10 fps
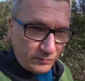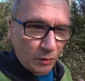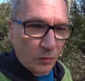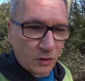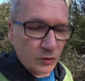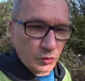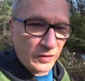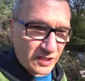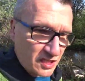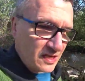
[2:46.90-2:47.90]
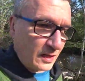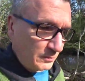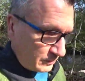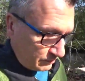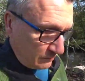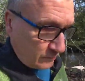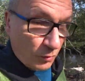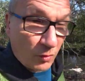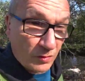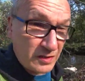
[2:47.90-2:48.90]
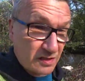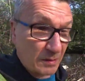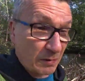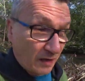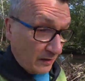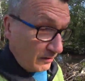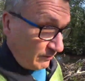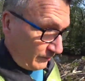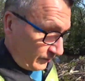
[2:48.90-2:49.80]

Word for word: if you want to do the same or similar